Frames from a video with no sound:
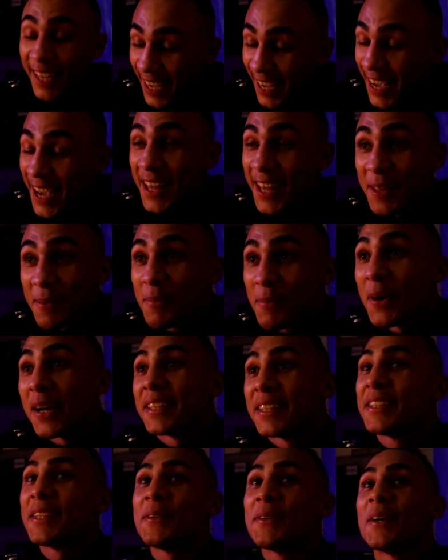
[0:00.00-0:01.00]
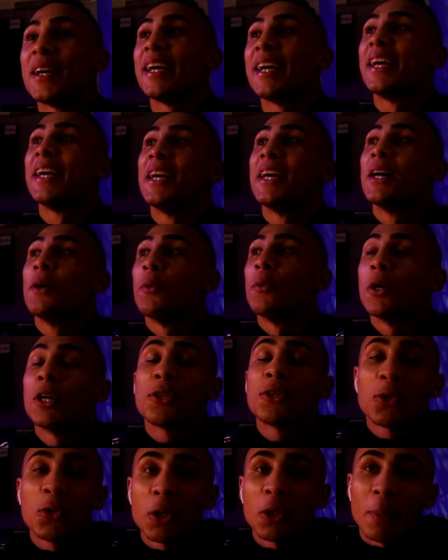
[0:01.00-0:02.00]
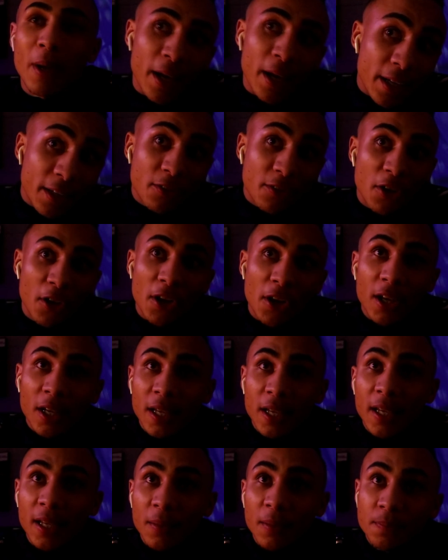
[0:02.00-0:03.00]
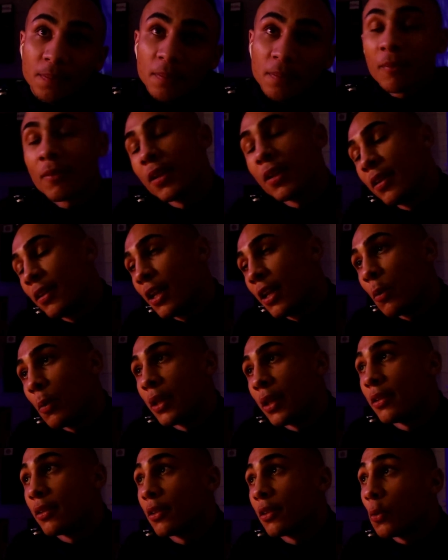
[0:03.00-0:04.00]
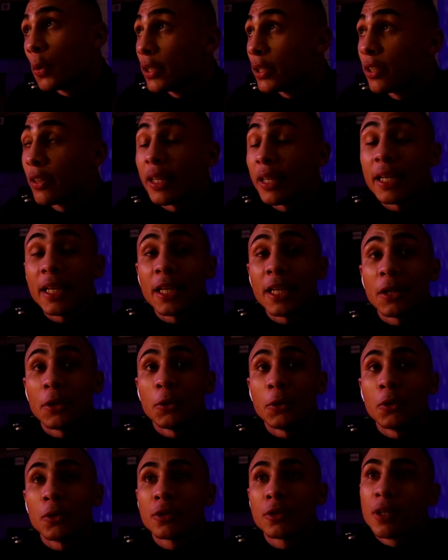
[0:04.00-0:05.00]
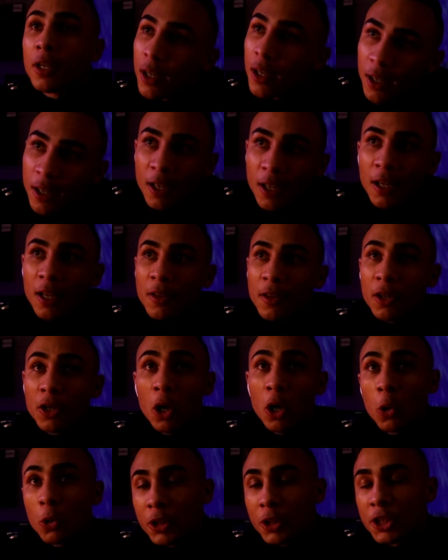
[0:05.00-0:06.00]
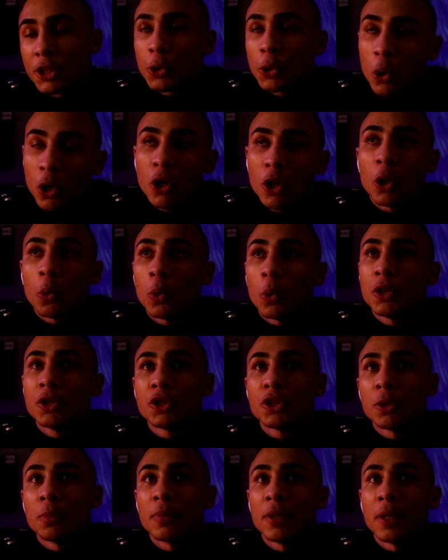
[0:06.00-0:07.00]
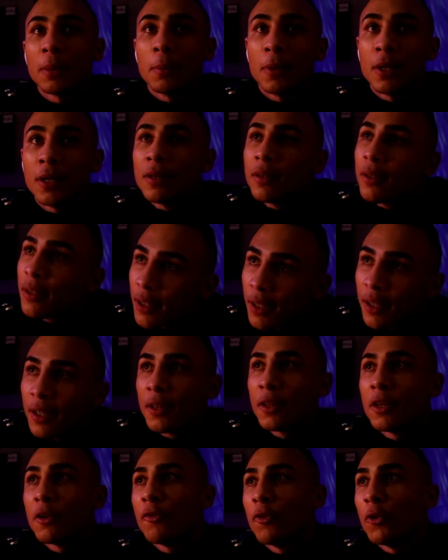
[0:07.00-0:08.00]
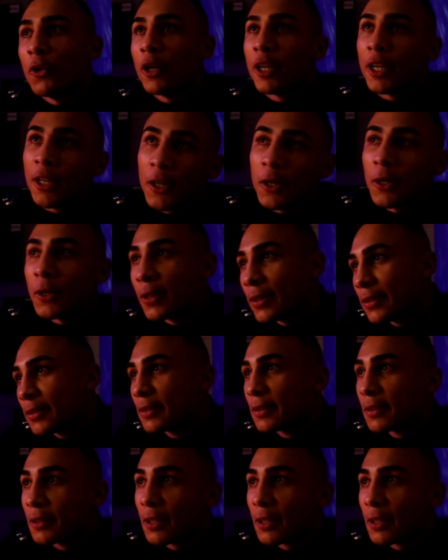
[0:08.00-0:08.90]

Yeah, the Boatsy weight. Won a tournament in Turkey, and I went to the EUs. The coaches knew I could have won something, but they thought, you know,